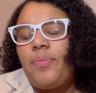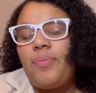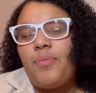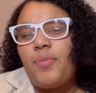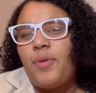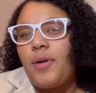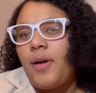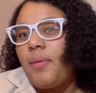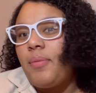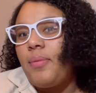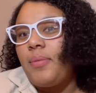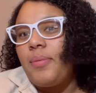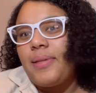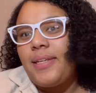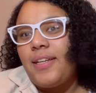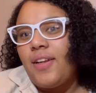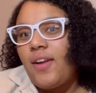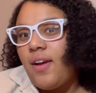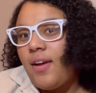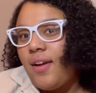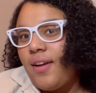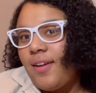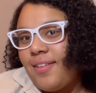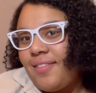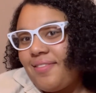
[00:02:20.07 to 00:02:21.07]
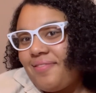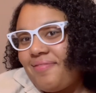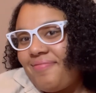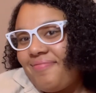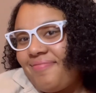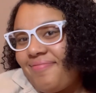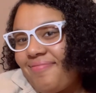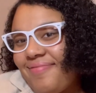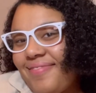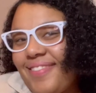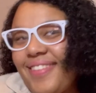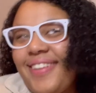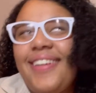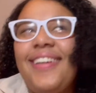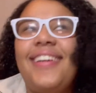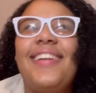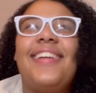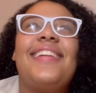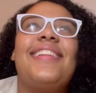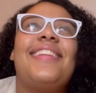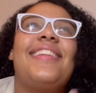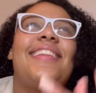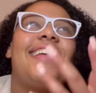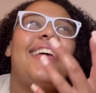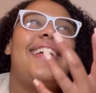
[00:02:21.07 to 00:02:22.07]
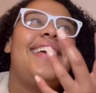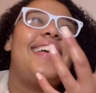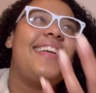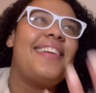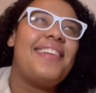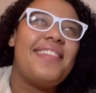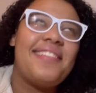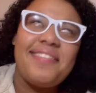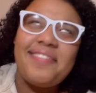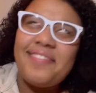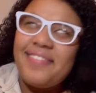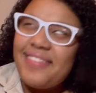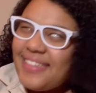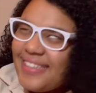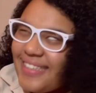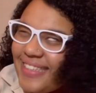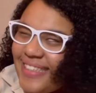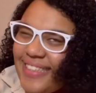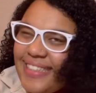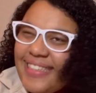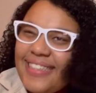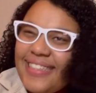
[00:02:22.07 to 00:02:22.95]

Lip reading: Probably not. Like, what?